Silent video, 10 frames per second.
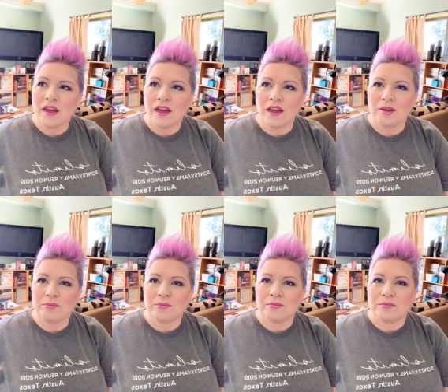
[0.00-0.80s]

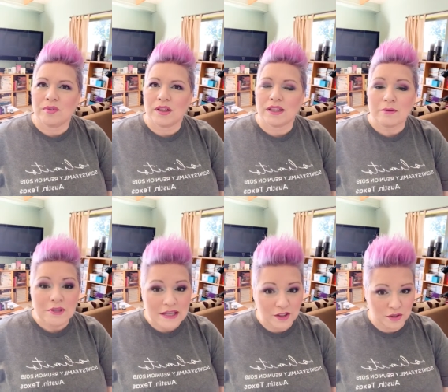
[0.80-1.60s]
Um, let
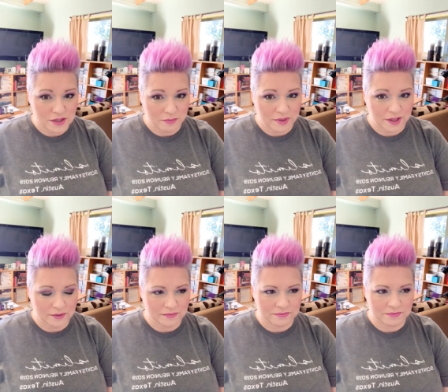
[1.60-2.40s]
me tell you
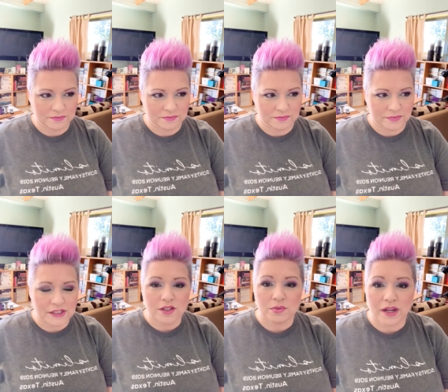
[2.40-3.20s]
something.
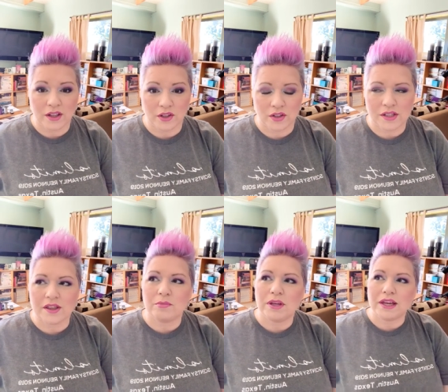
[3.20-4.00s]
This is what I learned.
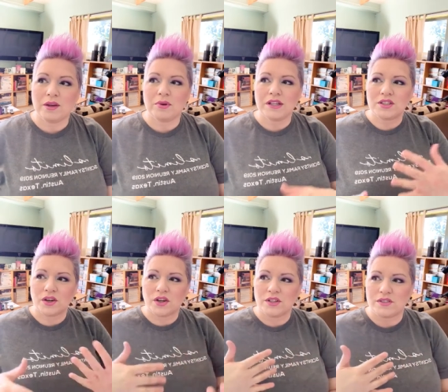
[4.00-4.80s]
In the beginning when I
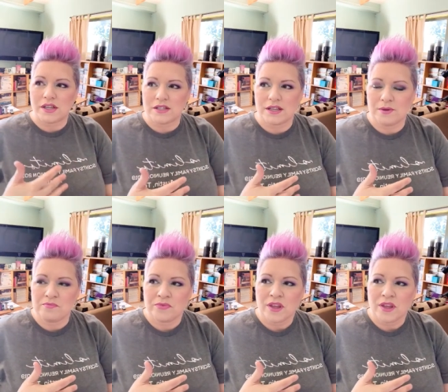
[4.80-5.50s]
started Scentsy,